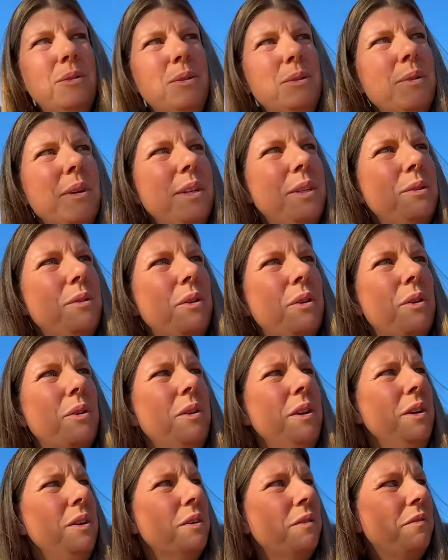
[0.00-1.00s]
do I do
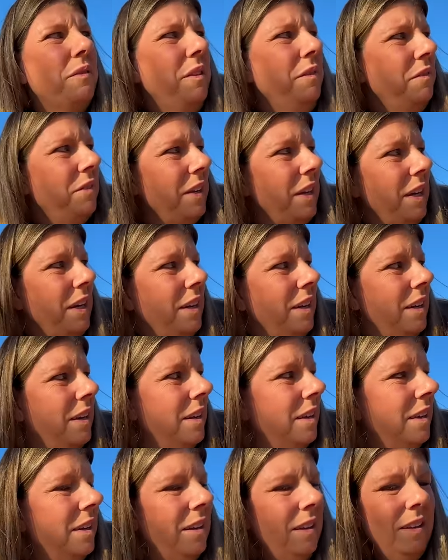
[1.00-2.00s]
30 or 50?
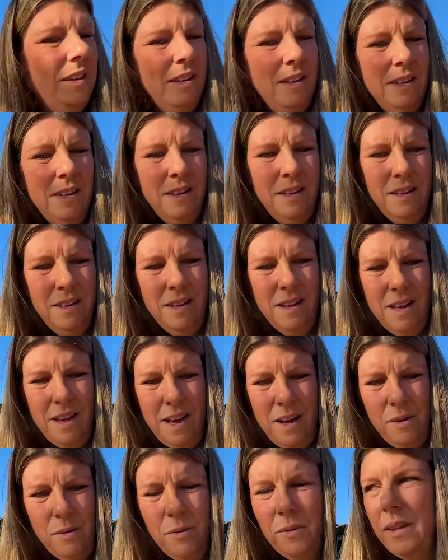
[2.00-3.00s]

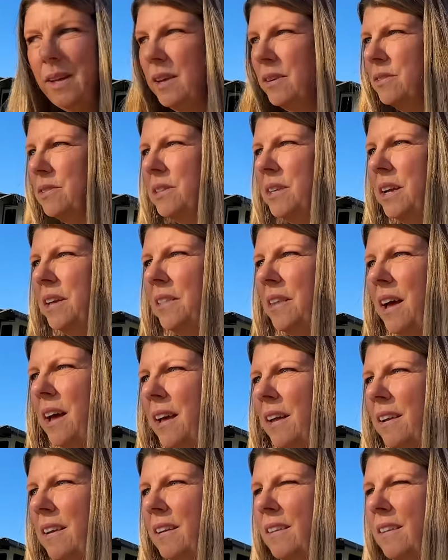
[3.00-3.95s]
I don't really understand that.